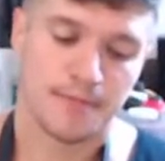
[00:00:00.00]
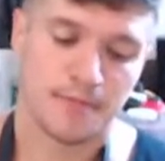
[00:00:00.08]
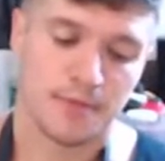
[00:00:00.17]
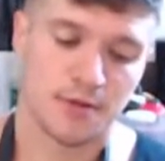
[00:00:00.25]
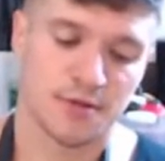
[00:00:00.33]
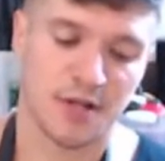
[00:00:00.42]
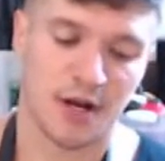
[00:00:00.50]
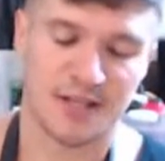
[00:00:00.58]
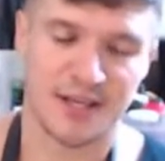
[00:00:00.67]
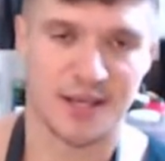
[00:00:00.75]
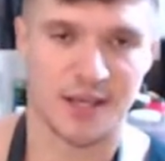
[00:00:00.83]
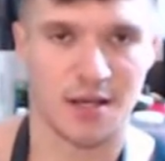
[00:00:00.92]
you start to
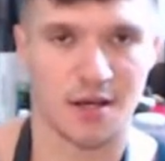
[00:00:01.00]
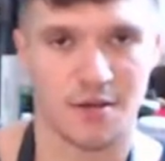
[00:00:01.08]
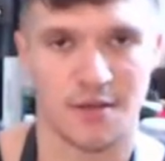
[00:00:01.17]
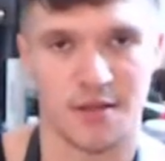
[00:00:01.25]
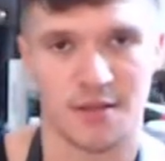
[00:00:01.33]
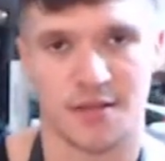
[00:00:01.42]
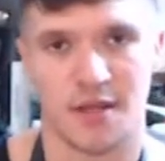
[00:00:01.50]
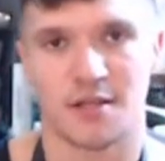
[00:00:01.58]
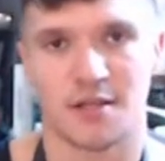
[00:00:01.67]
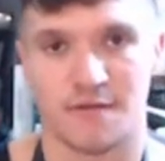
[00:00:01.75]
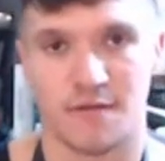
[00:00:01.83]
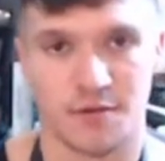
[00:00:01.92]
hear these
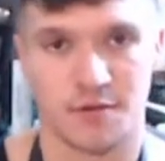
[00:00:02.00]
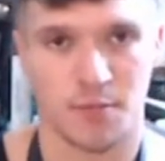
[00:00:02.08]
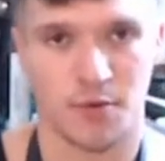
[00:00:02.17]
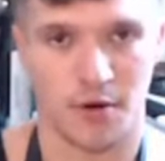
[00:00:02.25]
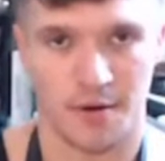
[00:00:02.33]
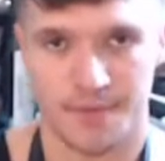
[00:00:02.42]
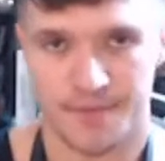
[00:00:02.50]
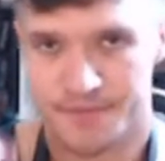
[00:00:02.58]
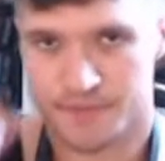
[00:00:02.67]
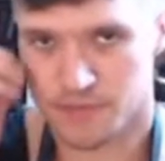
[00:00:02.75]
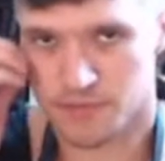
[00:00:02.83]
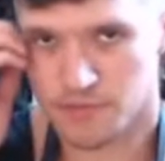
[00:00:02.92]
intervals more
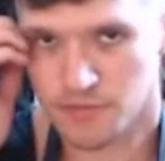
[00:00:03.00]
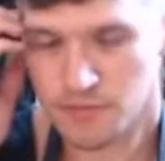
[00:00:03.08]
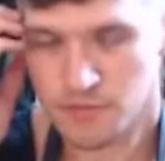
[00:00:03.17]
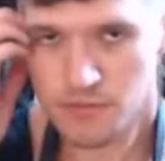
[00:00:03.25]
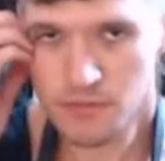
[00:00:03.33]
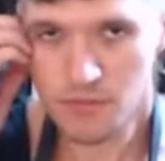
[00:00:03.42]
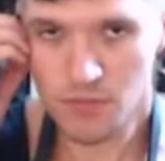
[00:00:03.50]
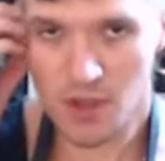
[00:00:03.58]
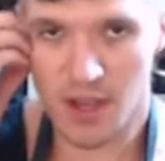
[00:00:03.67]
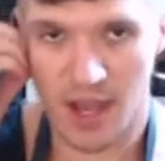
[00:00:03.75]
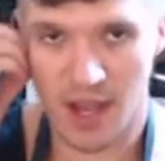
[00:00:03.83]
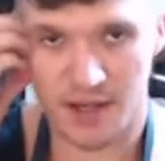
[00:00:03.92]

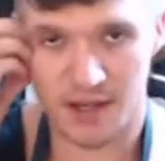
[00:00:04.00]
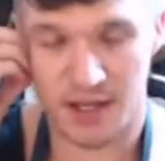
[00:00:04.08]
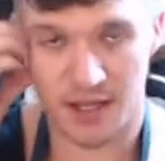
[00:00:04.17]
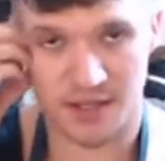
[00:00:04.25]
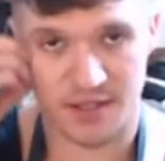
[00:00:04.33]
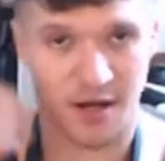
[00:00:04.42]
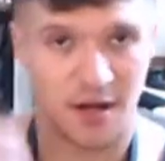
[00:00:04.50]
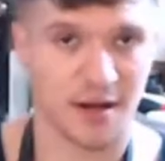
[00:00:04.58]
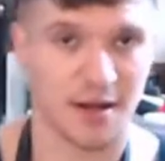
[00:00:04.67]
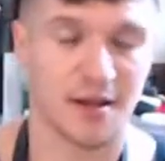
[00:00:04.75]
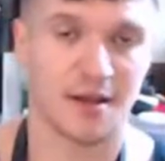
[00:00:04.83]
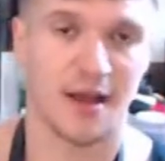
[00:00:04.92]
and can
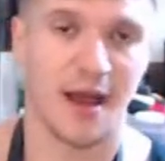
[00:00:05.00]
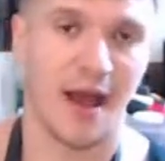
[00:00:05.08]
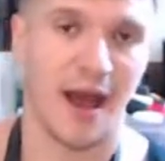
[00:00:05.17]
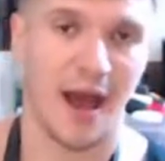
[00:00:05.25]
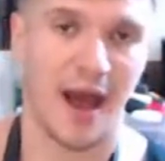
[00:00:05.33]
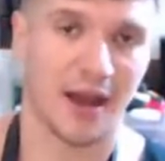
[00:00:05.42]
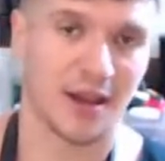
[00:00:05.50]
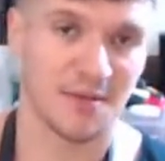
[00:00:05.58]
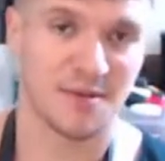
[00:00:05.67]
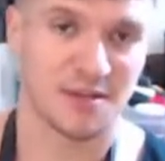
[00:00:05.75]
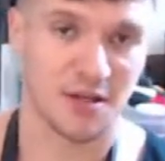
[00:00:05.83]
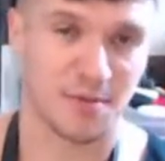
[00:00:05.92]
start adding them
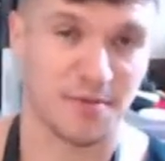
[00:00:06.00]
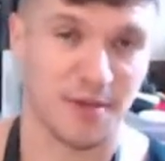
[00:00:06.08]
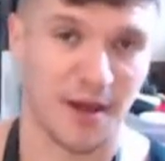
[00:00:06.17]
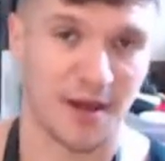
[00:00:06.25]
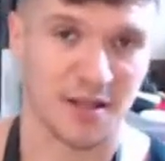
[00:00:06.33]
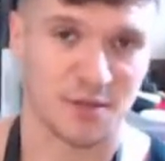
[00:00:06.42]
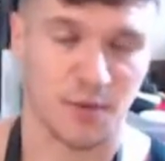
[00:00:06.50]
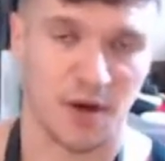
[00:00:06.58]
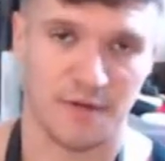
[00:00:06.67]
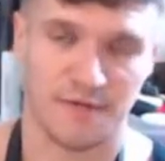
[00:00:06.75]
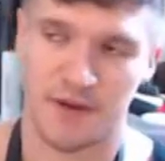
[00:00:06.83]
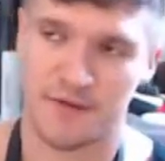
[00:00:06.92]
into your playing as
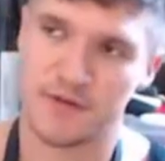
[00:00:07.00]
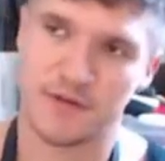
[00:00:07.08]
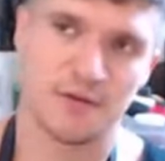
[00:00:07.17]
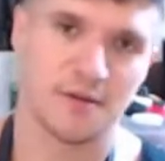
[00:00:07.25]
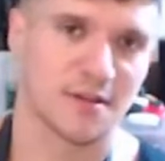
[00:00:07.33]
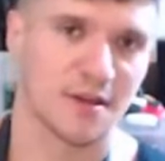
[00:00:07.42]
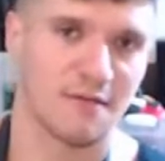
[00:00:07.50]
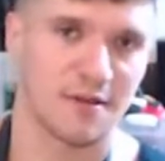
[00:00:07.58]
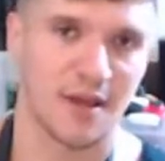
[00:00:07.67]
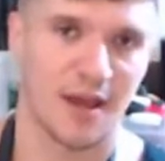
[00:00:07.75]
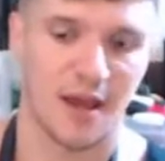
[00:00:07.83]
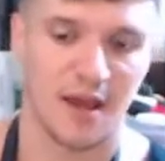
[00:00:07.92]
well. If you do this every
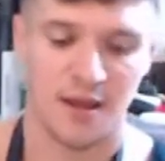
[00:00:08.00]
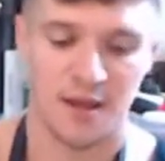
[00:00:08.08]
day,